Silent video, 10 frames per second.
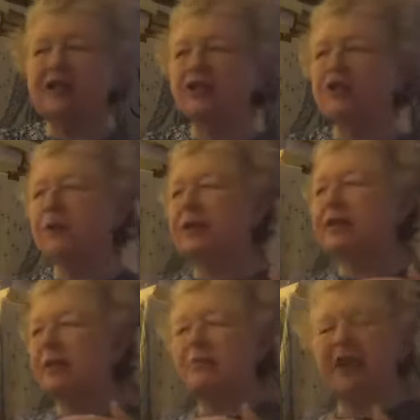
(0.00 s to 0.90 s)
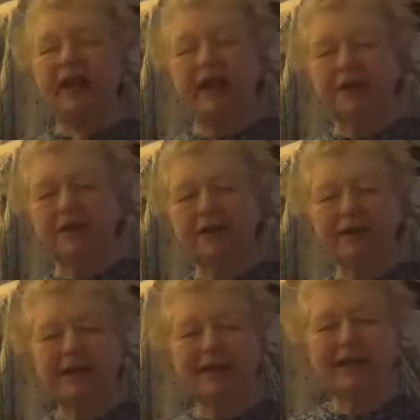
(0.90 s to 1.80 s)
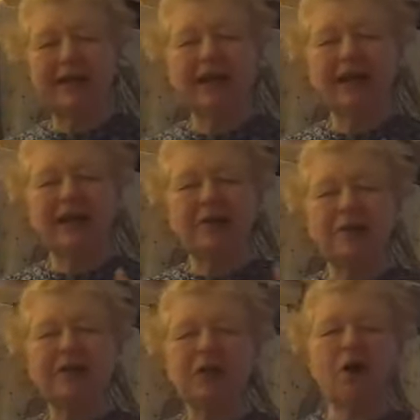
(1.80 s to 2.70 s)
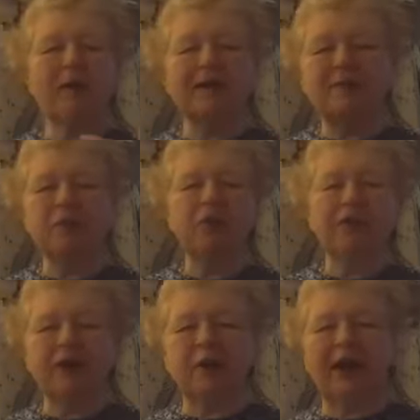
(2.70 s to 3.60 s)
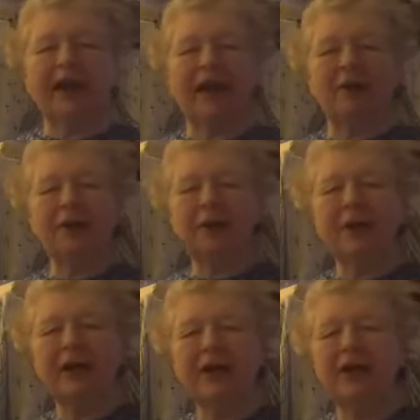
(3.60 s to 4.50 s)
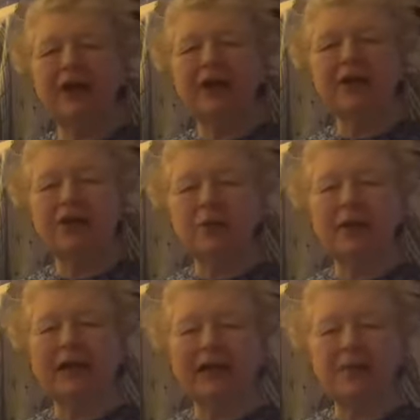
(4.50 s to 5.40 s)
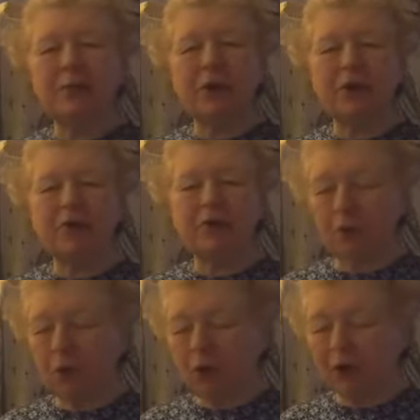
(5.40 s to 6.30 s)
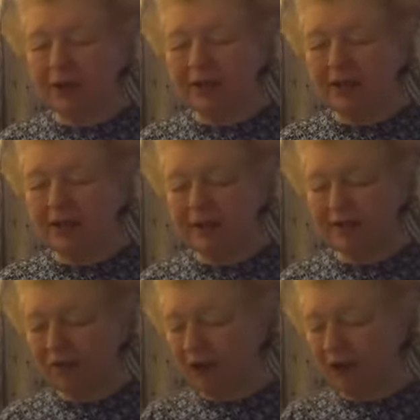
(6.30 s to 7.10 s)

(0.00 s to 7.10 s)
to doing something else. He was always moving around doing these wonderful works for